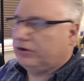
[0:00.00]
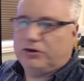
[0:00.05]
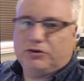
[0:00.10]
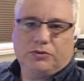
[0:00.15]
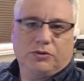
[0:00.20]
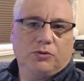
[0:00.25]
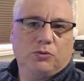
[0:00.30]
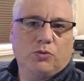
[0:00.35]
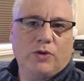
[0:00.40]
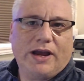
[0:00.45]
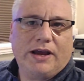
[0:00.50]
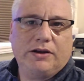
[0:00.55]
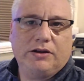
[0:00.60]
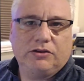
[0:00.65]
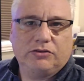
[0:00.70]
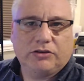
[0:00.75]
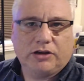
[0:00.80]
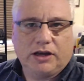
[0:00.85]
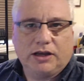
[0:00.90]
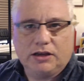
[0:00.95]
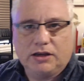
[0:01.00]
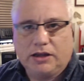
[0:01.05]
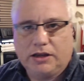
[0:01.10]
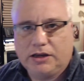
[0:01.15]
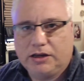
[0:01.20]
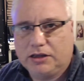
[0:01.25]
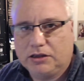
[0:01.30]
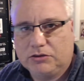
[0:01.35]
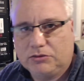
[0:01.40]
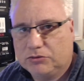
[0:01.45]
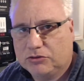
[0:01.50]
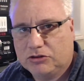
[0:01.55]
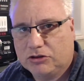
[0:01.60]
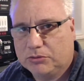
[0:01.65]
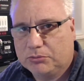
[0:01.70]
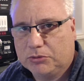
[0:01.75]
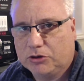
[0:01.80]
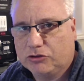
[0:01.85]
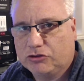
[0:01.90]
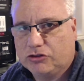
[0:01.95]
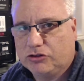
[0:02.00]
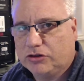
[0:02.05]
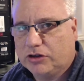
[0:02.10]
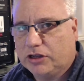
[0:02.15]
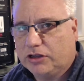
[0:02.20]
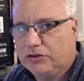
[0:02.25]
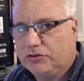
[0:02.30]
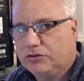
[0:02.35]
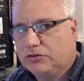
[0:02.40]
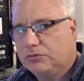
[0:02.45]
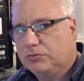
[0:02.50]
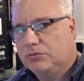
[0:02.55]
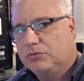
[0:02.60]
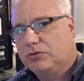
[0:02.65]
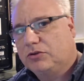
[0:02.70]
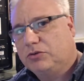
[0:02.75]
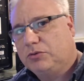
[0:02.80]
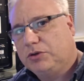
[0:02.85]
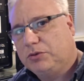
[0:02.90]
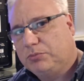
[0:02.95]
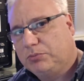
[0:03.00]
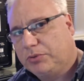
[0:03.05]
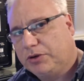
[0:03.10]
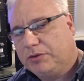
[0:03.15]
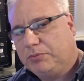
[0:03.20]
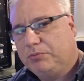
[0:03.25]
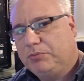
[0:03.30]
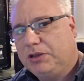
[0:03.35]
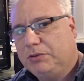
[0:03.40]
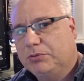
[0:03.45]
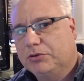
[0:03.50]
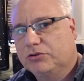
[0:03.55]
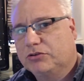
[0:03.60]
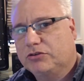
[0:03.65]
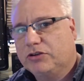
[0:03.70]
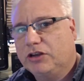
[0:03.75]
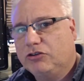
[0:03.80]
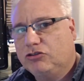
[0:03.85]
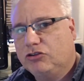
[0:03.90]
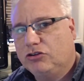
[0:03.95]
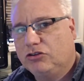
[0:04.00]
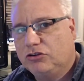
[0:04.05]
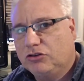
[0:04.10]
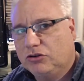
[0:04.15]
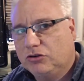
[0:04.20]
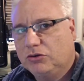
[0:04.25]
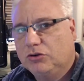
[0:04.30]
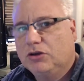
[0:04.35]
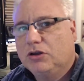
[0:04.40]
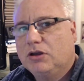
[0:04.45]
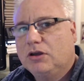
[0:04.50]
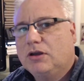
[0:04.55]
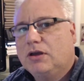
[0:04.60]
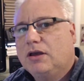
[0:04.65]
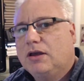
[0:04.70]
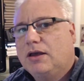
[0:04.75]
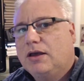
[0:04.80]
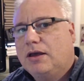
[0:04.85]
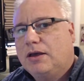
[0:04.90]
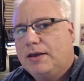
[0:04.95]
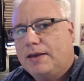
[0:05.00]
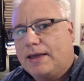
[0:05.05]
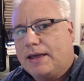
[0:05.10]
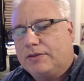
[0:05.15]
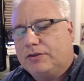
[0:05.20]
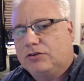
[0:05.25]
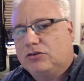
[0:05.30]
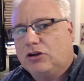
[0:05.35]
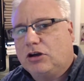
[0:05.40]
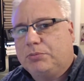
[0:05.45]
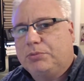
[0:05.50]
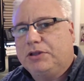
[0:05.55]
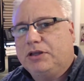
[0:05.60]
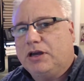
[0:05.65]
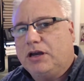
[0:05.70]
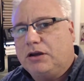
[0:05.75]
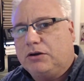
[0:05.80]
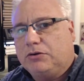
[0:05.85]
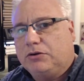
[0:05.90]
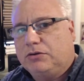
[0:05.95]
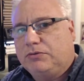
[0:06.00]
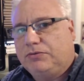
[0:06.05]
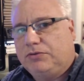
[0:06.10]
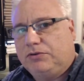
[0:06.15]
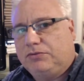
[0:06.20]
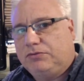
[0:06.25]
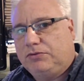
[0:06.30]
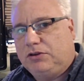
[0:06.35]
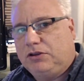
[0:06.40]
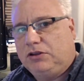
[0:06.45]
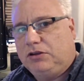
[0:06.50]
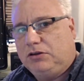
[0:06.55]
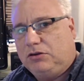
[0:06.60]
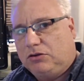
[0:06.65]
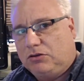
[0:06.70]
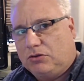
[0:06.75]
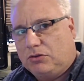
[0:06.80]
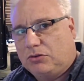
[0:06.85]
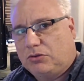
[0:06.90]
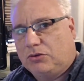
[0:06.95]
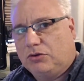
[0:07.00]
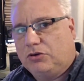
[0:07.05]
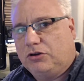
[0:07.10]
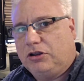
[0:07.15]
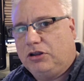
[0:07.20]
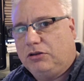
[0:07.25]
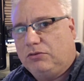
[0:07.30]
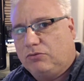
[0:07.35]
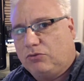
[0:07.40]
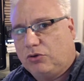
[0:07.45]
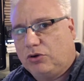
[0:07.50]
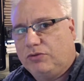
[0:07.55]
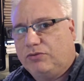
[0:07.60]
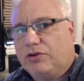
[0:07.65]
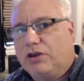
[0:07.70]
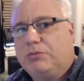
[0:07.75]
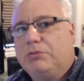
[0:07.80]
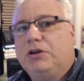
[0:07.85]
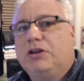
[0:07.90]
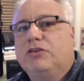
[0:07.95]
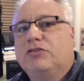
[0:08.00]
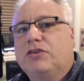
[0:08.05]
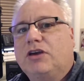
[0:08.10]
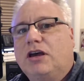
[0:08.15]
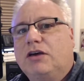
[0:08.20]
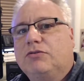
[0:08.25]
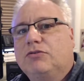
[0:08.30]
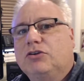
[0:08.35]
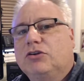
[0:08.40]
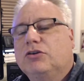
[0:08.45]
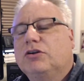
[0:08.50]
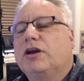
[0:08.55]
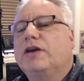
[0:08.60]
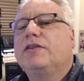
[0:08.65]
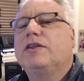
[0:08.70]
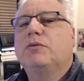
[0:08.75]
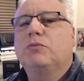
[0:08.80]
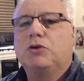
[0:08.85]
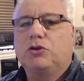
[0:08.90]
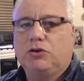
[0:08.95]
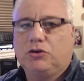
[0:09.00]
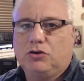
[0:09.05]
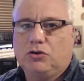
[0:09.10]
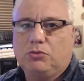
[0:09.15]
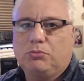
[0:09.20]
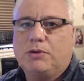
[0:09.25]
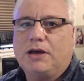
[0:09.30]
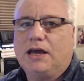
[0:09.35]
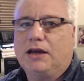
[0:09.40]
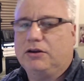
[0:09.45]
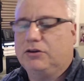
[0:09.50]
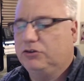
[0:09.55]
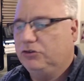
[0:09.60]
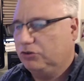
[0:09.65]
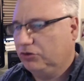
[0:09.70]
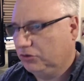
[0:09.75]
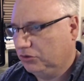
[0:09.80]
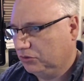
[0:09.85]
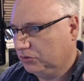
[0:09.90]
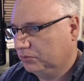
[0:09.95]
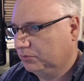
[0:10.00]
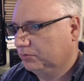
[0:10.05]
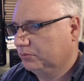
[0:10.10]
know, the red is highlighting some merchandise that we bring people's attention to at the top of the hour, 15, 30, and 45 minutes after, and then we're going to go back to